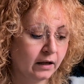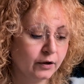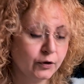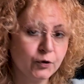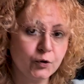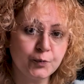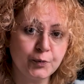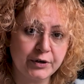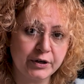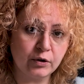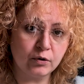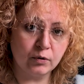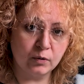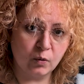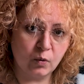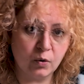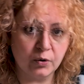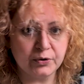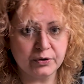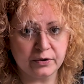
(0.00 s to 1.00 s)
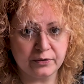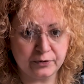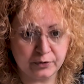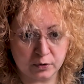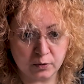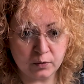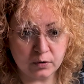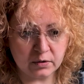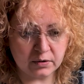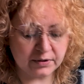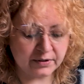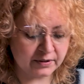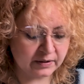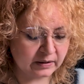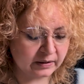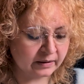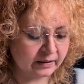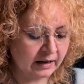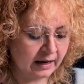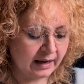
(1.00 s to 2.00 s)
You sprinkle water for
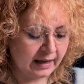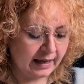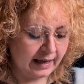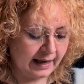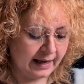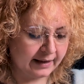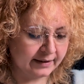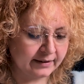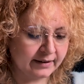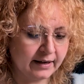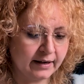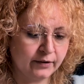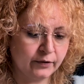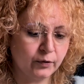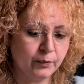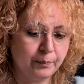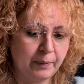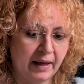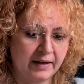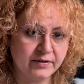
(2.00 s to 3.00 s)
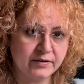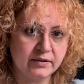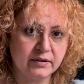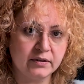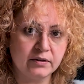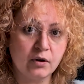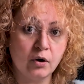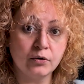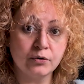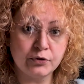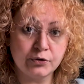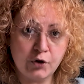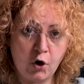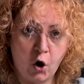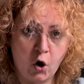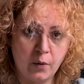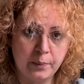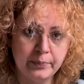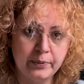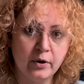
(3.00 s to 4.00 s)
water, and then you pass it on
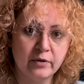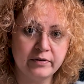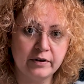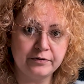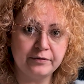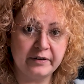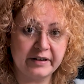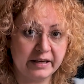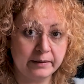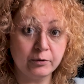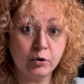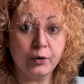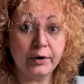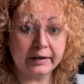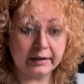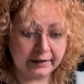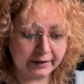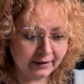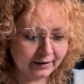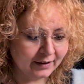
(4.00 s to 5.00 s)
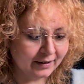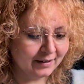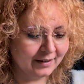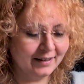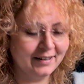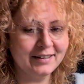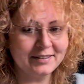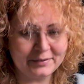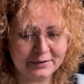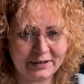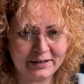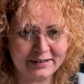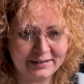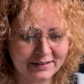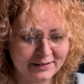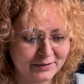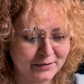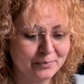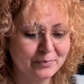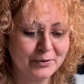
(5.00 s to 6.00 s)
top of a flame quickly, so it
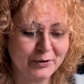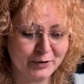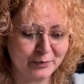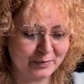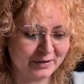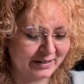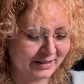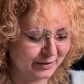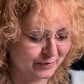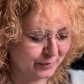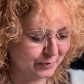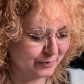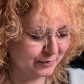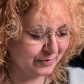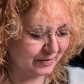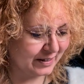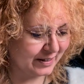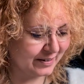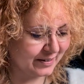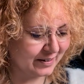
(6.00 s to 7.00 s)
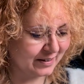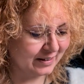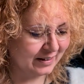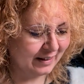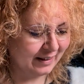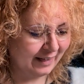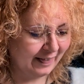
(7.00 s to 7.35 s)
doesn't burn, but that's for fire.